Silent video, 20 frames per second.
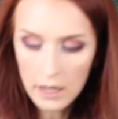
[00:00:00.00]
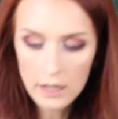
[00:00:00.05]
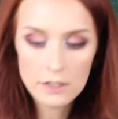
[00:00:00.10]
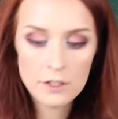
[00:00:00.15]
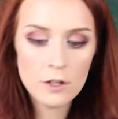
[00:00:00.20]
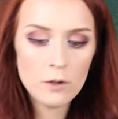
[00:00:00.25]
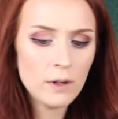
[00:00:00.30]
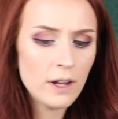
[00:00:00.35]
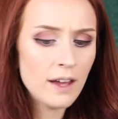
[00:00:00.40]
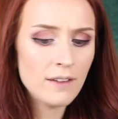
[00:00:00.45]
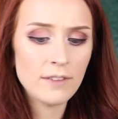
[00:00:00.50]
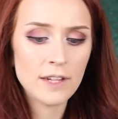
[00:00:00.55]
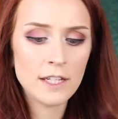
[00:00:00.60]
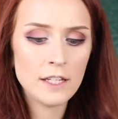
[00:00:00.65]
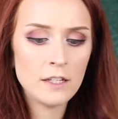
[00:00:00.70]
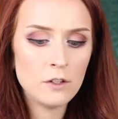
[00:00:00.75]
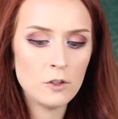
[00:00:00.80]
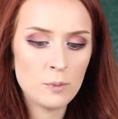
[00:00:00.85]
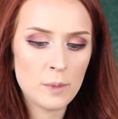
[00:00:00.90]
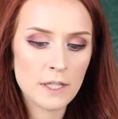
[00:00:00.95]
I don't have
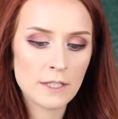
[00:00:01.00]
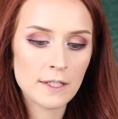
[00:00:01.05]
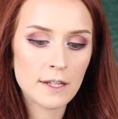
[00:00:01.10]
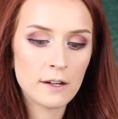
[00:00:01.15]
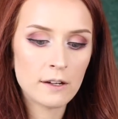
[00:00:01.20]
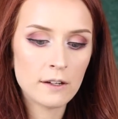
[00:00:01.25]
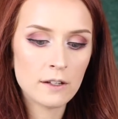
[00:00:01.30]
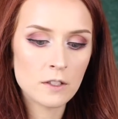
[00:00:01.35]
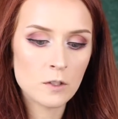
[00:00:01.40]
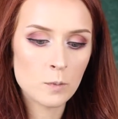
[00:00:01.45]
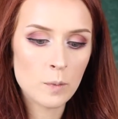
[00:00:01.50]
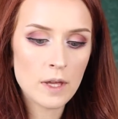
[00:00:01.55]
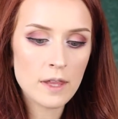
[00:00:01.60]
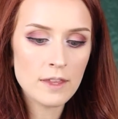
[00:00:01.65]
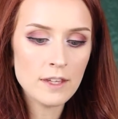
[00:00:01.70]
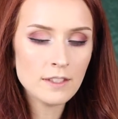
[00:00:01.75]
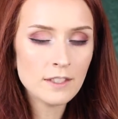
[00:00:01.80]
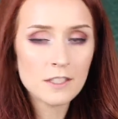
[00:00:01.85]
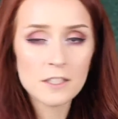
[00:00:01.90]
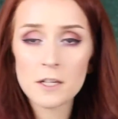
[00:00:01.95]
any new mascaras, but
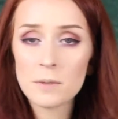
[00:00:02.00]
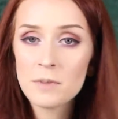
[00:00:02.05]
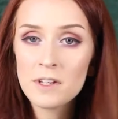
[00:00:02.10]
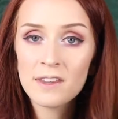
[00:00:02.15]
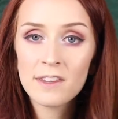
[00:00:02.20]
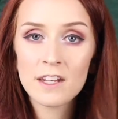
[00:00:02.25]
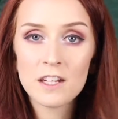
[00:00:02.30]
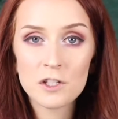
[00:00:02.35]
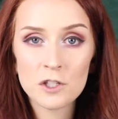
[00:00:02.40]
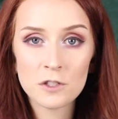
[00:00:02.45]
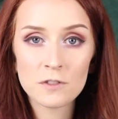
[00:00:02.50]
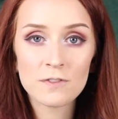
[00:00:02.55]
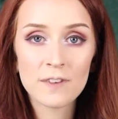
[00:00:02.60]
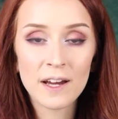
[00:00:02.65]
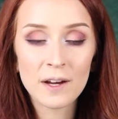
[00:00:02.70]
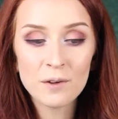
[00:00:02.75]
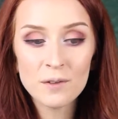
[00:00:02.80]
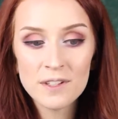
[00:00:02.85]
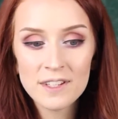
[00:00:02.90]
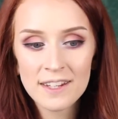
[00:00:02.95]
this is something that I just
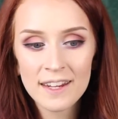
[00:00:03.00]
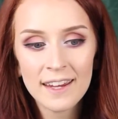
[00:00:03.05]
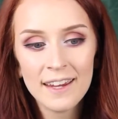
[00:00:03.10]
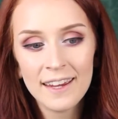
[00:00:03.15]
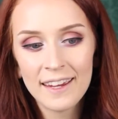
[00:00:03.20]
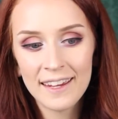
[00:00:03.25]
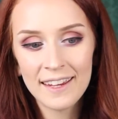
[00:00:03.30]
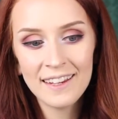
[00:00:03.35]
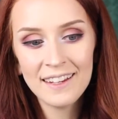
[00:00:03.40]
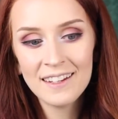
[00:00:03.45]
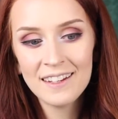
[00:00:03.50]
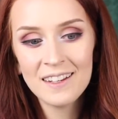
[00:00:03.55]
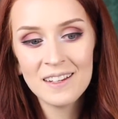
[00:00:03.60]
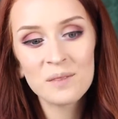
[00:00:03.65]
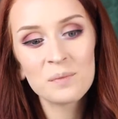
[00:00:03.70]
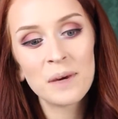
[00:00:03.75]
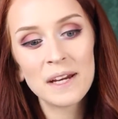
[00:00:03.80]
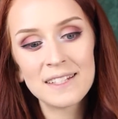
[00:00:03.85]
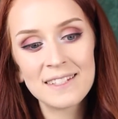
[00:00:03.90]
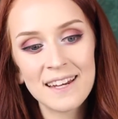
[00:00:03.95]
found
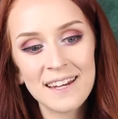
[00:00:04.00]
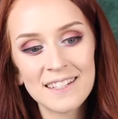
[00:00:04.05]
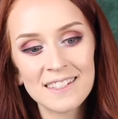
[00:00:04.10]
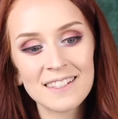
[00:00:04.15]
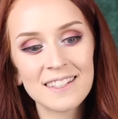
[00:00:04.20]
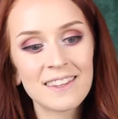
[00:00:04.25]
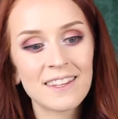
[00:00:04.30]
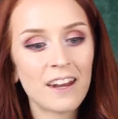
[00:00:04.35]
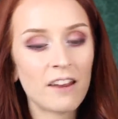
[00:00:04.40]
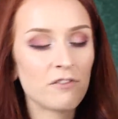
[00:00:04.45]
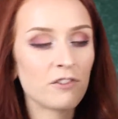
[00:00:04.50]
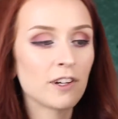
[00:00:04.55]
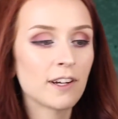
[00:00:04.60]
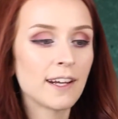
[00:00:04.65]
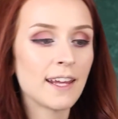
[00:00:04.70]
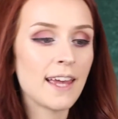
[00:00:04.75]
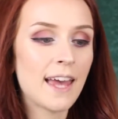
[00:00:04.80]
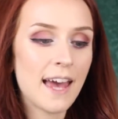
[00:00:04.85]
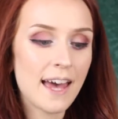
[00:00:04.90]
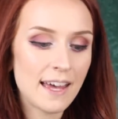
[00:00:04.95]
in my desk that I
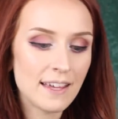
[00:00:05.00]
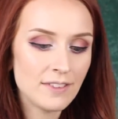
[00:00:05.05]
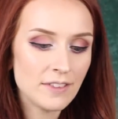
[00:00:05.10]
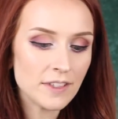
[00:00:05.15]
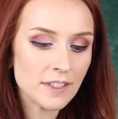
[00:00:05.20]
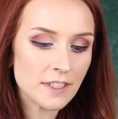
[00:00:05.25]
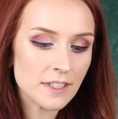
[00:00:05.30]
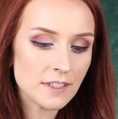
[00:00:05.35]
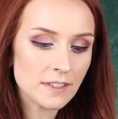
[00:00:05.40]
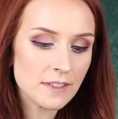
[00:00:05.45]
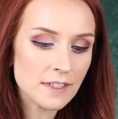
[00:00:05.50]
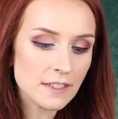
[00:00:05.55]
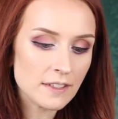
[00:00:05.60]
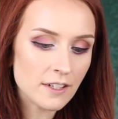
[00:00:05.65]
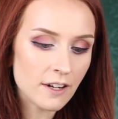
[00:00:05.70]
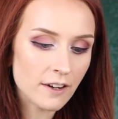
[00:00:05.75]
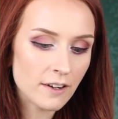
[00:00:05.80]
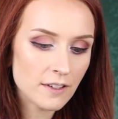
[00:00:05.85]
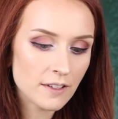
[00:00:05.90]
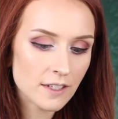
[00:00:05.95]
forgot I had. This is the
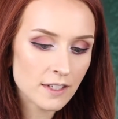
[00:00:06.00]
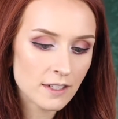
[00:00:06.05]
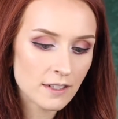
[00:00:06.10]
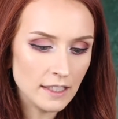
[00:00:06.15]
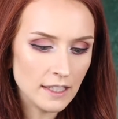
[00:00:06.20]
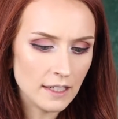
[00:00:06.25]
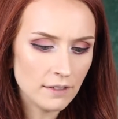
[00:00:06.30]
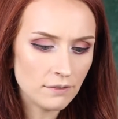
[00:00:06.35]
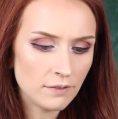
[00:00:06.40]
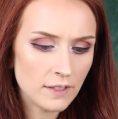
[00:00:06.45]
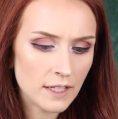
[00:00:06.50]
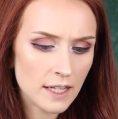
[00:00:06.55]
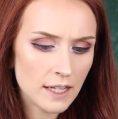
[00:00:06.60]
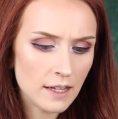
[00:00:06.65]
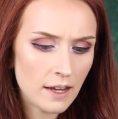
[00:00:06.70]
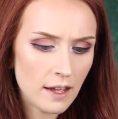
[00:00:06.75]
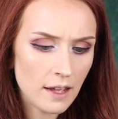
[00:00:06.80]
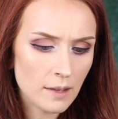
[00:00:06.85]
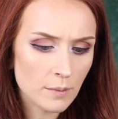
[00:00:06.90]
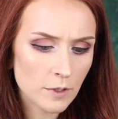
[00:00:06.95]
Tarte
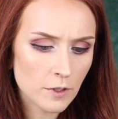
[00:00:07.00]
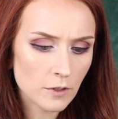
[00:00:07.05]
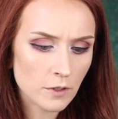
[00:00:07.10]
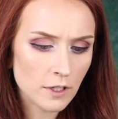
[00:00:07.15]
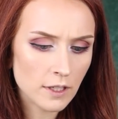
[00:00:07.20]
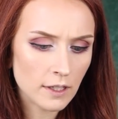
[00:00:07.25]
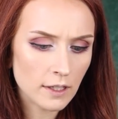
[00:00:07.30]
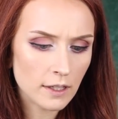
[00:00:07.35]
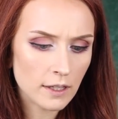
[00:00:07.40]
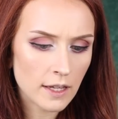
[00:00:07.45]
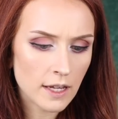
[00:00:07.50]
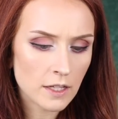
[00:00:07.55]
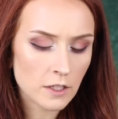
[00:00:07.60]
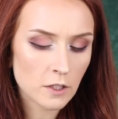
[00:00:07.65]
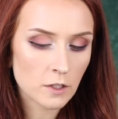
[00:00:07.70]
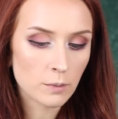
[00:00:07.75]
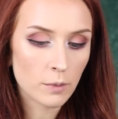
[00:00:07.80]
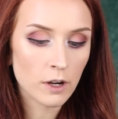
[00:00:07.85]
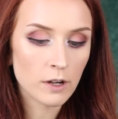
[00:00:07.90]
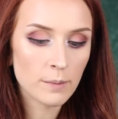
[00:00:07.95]
Gifted Amazonian Clay
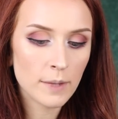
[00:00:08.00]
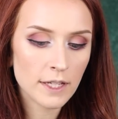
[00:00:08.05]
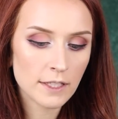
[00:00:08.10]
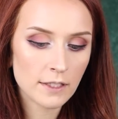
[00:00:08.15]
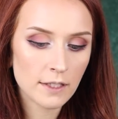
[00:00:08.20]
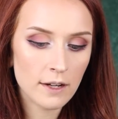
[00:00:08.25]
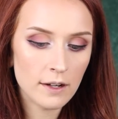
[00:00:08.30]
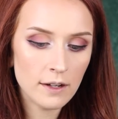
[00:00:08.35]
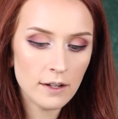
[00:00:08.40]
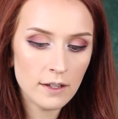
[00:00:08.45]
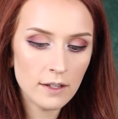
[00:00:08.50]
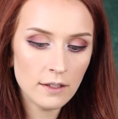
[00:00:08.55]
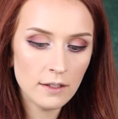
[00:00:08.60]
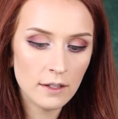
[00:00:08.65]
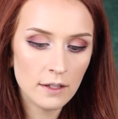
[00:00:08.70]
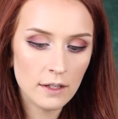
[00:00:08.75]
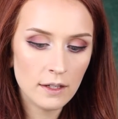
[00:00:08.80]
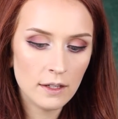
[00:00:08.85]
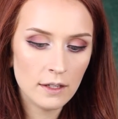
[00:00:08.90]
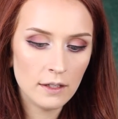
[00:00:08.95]
Smart Mascara.
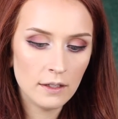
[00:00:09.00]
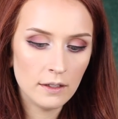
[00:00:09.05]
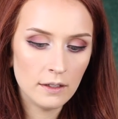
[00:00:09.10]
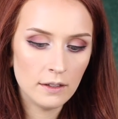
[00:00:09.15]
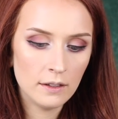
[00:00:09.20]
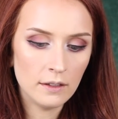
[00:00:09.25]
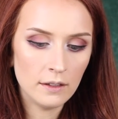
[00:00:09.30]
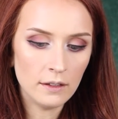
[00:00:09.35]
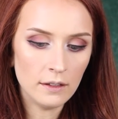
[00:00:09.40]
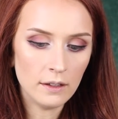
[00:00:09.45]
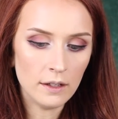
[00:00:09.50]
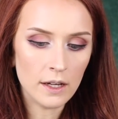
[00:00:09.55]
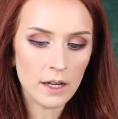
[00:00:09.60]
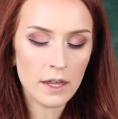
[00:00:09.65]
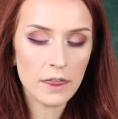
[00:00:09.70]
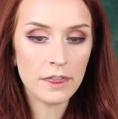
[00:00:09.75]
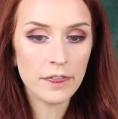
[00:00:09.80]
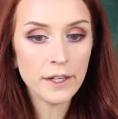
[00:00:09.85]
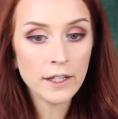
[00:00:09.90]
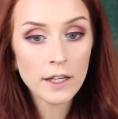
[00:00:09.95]

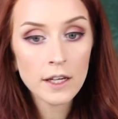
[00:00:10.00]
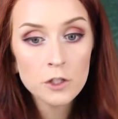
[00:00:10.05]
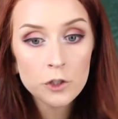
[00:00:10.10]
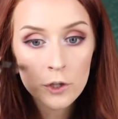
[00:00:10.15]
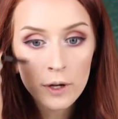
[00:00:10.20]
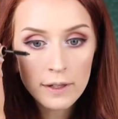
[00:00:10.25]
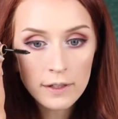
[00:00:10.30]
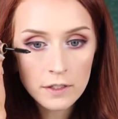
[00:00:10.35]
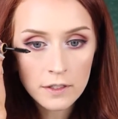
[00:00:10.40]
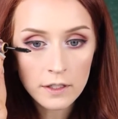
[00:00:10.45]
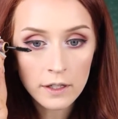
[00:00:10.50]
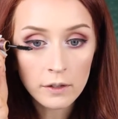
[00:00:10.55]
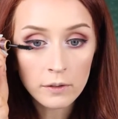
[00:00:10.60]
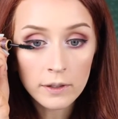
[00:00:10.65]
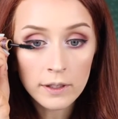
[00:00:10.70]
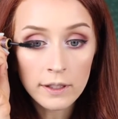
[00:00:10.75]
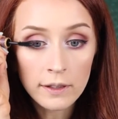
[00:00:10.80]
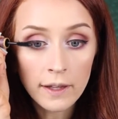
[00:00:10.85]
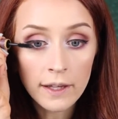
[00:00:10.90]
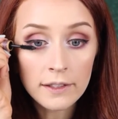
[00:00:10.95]
I think I tried this and I
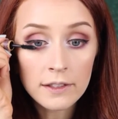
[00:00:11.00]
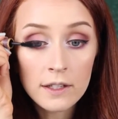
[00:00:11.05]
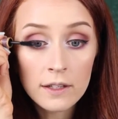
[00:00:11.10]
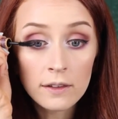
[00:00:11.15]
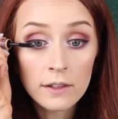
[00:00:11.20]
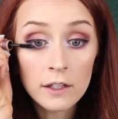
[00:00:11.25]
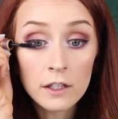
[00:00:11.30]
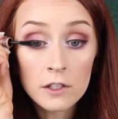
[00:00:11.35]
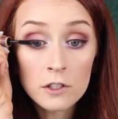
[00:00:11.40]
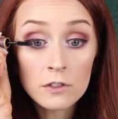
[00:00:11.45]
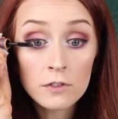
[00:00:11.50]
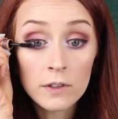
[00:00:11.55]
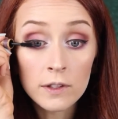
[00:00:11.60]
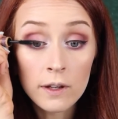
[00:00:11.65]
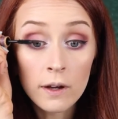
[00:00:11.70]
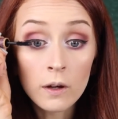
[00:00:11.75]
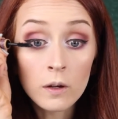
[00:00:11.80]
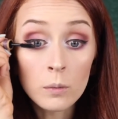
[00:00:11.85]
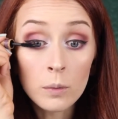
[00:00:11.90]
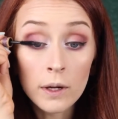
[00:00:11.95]
really liked it, and then I just
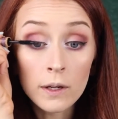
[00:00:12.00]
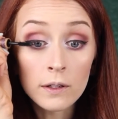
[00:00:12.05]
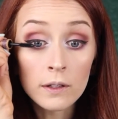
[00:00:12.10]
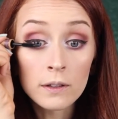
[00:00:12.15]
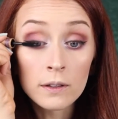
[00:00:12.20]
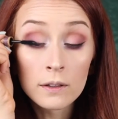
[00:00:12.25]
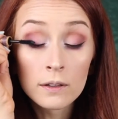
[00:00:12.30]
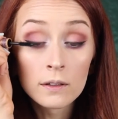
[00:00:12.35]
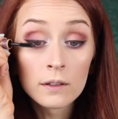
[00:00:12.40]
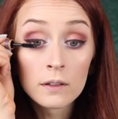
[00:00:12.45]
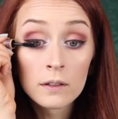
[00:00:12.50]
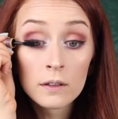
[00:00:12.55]
forgot about it.